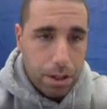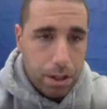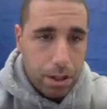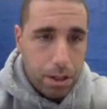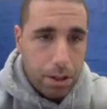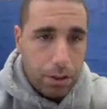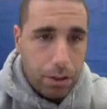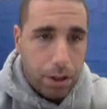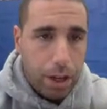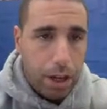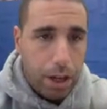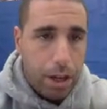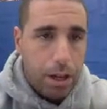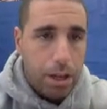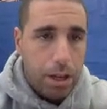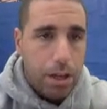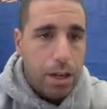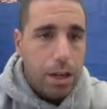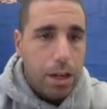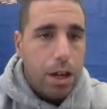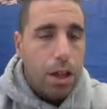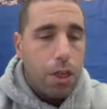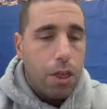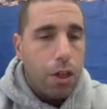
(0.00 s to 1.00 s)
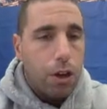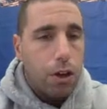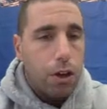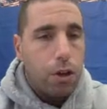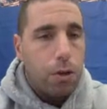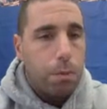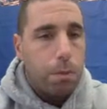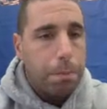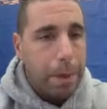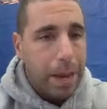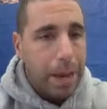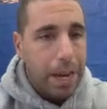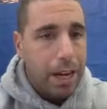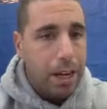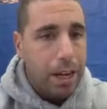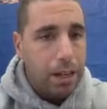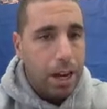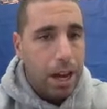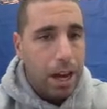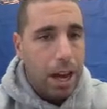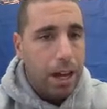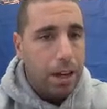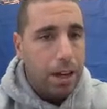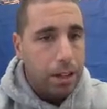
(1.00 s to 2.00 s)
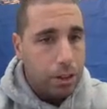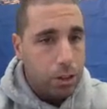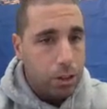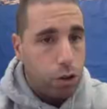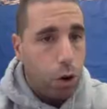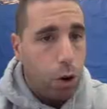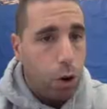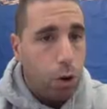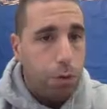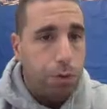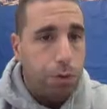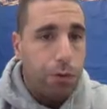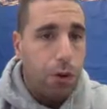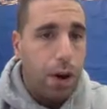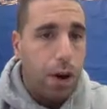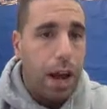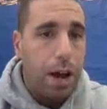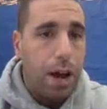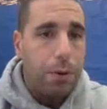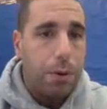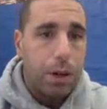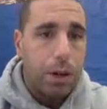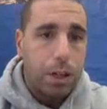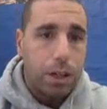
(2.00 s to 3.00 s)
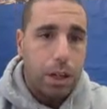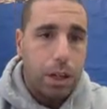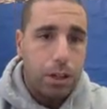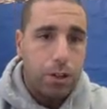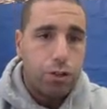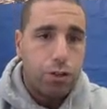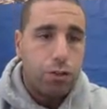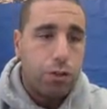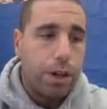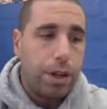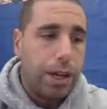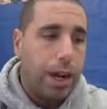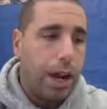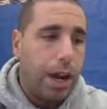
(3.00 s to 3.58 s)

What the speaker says: Okay. The main end goal for our country and